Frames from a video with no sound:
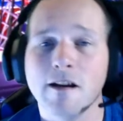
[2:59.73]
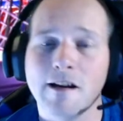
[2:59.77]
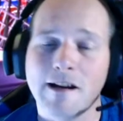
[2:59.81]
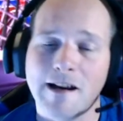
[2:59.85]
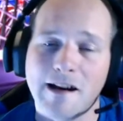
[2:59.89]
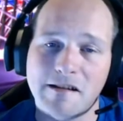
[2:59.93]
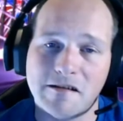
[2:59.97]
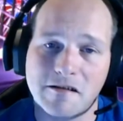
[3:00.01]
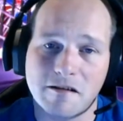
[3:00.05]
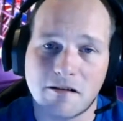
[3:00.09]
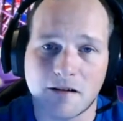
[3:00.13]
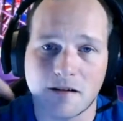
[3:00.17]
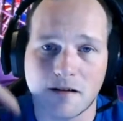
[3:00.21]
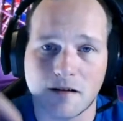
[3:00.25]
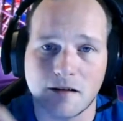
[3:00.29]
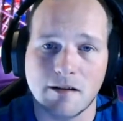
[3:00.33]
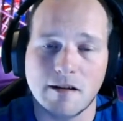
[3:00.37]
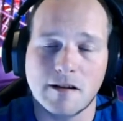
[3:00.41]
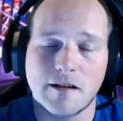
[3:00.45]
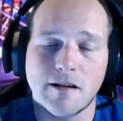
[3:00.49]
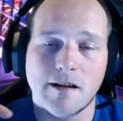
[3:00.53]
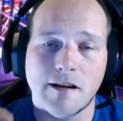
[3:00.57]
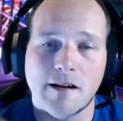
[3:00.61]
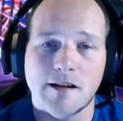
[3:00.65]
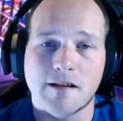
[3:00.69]
It's
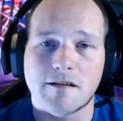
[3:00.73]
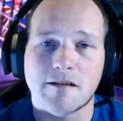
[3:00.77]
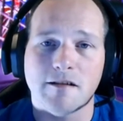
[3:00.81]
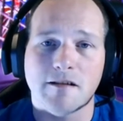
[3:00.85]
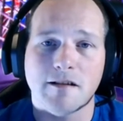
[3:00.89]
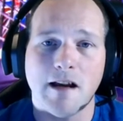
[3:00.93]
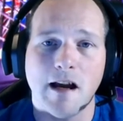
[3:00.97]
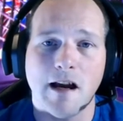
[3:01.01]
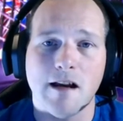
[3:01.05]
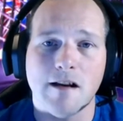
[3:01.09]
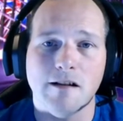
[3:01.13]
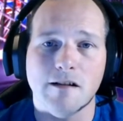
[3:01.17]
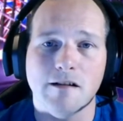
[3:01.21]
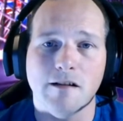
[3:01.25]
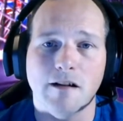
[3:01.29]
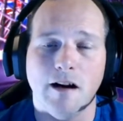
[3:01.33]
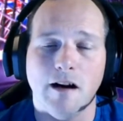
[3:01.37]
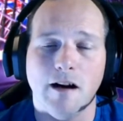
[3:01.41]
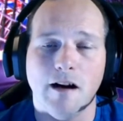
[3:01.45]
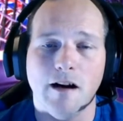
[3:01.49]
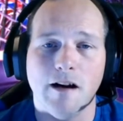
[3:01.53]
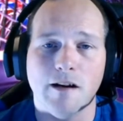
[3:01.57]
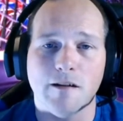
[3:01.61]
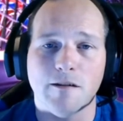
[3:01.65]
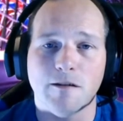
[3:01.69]
it's kind of
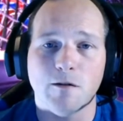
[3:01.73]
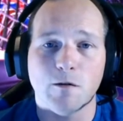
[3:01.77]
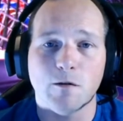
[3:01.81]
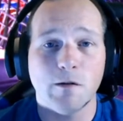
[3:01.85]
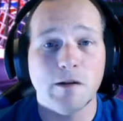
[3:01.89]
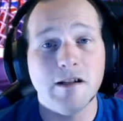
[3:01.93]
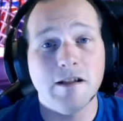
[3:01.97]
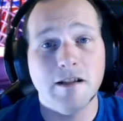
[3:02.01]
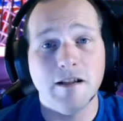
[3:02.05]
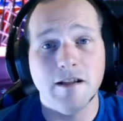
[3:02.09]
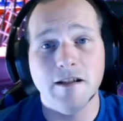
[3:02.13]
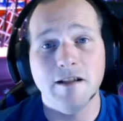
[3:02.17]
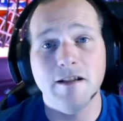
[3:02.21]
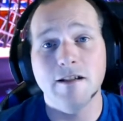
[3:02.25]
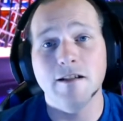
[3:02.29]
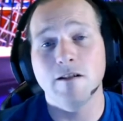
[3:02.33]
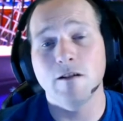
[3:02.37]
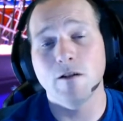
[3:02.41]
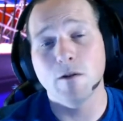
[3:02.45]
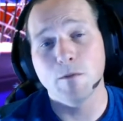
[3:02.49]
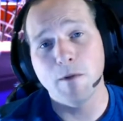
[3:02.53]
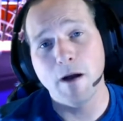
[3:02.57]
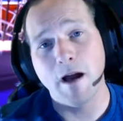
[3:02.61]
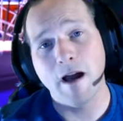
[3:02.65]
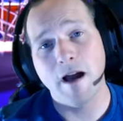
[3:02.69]
uh, 3D.
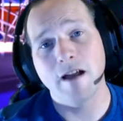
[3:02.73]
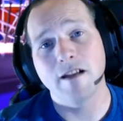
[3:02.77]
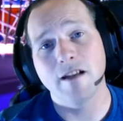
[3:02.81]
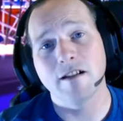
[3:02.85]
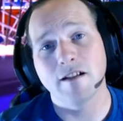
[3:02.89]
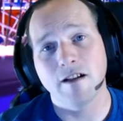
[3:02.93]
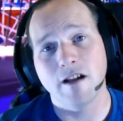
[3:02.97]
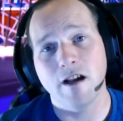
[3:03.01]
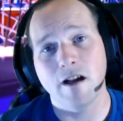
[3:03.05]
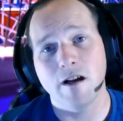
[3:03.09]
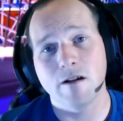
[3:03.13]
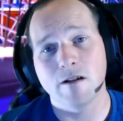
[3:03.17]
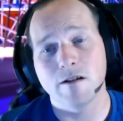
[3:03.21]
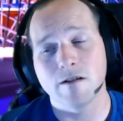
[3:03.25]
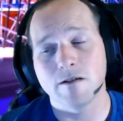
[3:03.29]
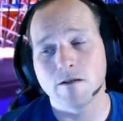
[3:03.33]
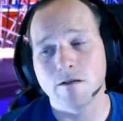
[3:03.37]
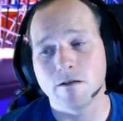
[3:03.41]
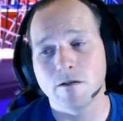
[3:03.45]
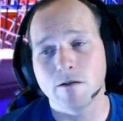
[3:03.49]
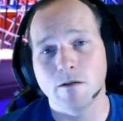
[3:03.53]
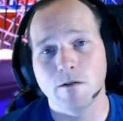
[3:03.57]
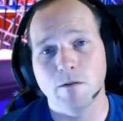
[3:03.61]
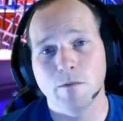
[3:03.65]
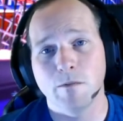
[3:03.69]
You're behind the
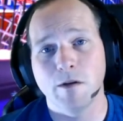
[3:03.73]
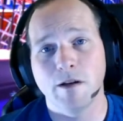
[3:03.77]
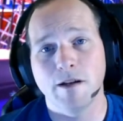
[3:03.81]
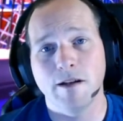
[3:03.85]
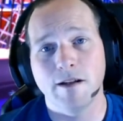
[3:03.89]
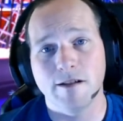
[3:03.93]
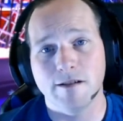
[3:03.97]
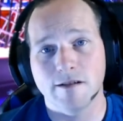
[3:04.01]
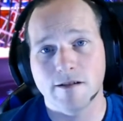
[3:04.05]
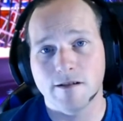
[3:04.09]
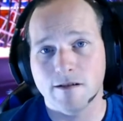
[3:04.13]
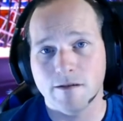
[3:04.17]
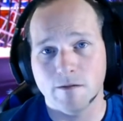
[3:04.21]
character, but it's